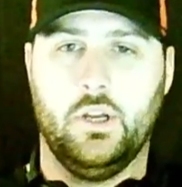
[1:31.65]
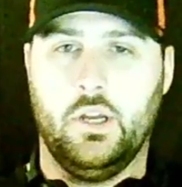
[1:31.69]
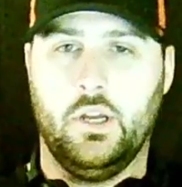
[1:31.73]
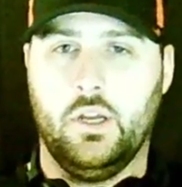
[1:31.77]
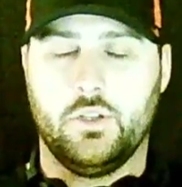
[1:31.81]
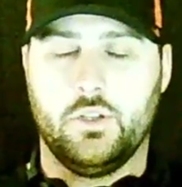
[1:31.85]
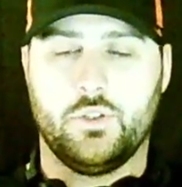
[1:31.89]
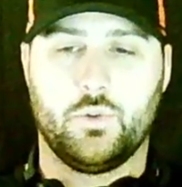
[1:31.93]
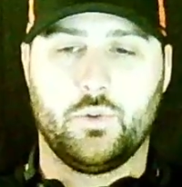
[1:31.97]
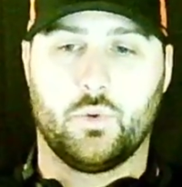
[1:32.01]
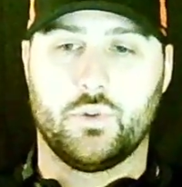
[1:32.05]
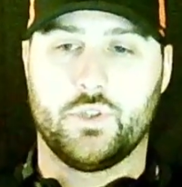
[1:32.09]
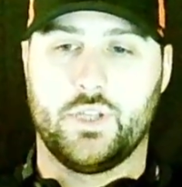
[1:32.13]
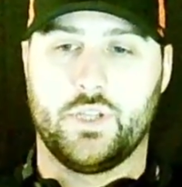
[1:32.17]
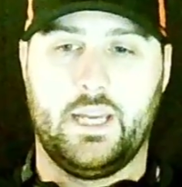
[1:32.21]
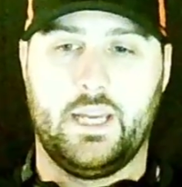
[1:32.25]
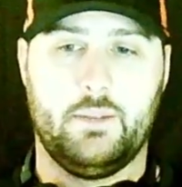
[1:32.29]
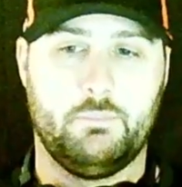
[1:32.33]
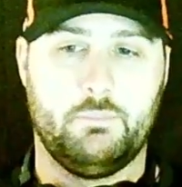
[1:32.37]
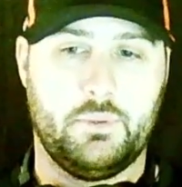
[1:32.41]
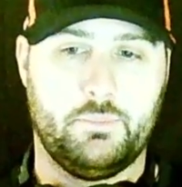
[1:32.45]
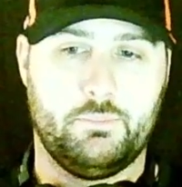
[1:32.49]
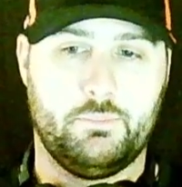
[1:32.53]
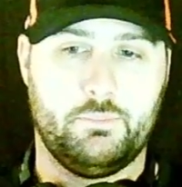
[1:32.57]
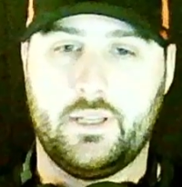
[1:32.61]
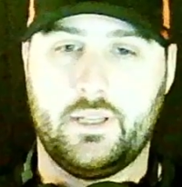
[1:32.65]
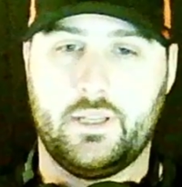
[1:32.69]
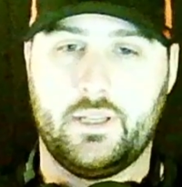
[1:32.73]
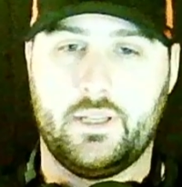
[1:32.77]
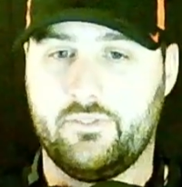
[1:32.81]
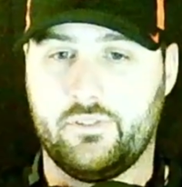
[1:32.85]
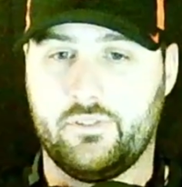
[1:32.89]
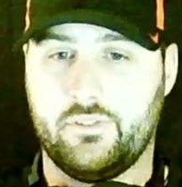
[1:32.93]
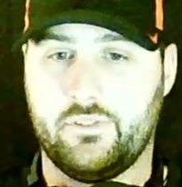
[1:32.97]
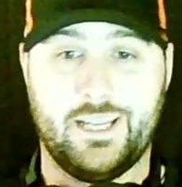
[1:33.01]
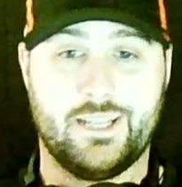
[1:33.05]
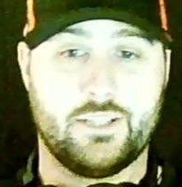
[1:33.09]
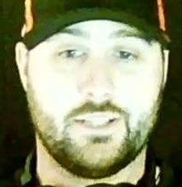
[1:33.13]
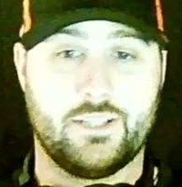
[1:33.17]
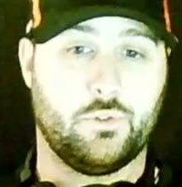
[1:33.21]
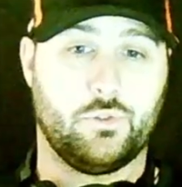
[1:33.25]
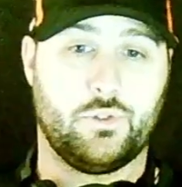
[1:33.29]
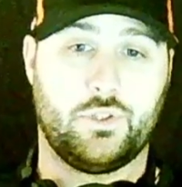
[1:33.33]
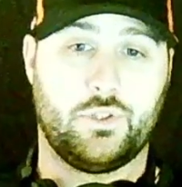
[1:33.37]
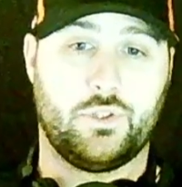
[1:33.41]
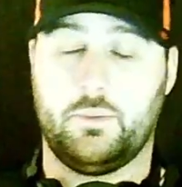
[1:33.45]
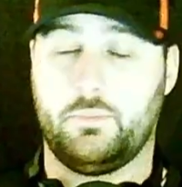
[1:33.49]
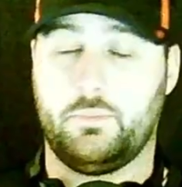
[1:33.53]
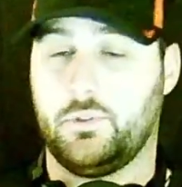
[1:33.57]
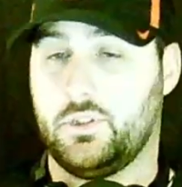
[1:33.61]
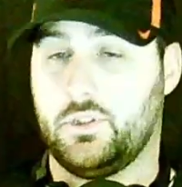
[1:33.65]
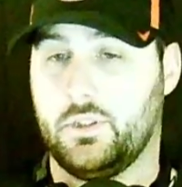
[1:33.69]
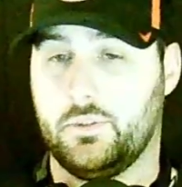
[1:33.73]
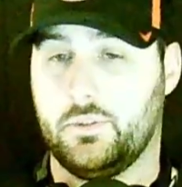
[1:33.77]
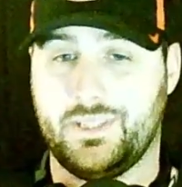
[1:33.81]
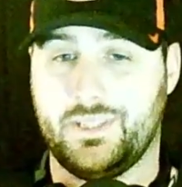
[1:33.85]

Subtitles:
Georgia hadn't been playing for national championships,